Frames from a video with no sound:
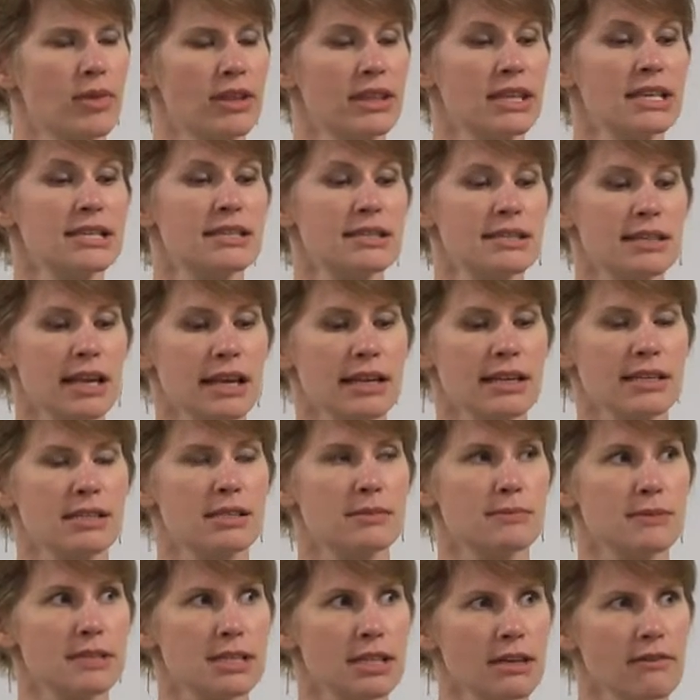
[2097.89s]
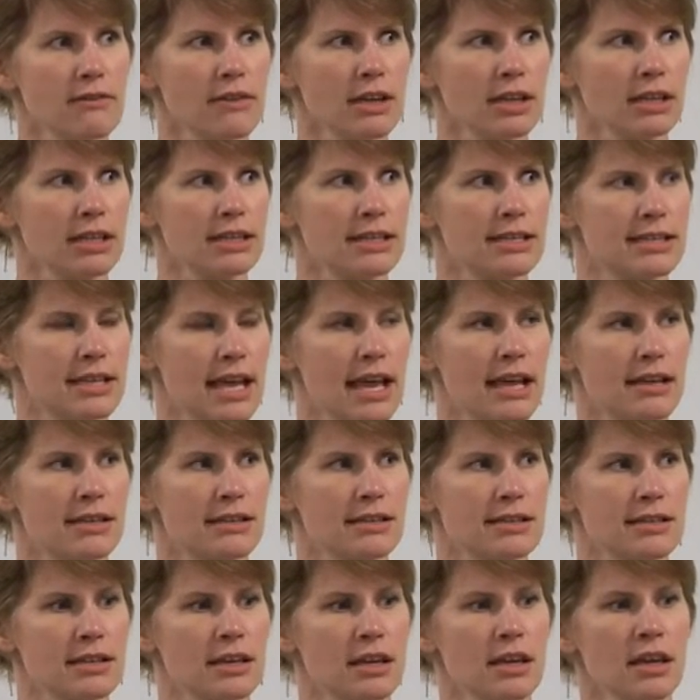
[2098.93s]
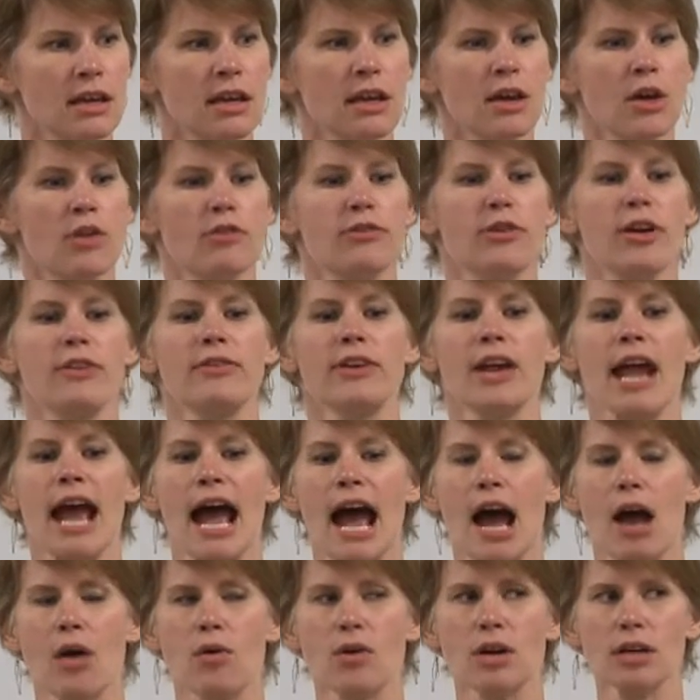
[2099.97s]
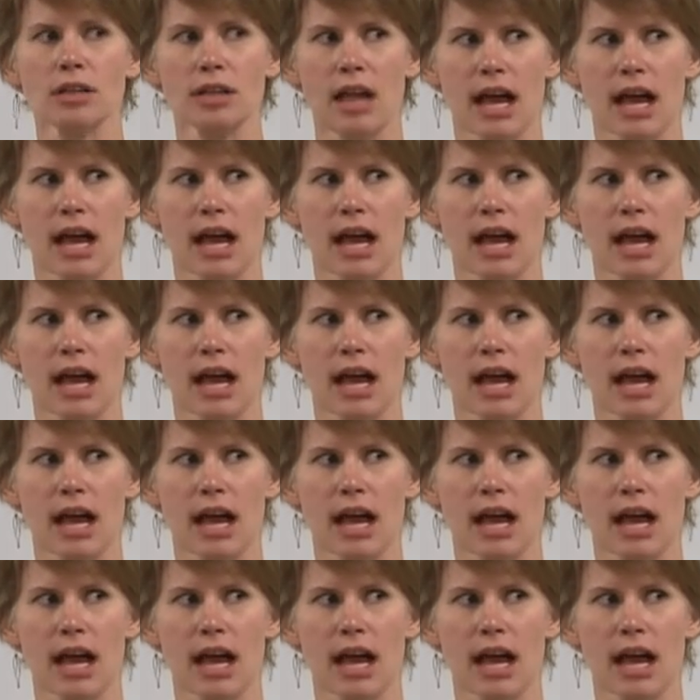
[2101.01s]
but this study specifically says for every hour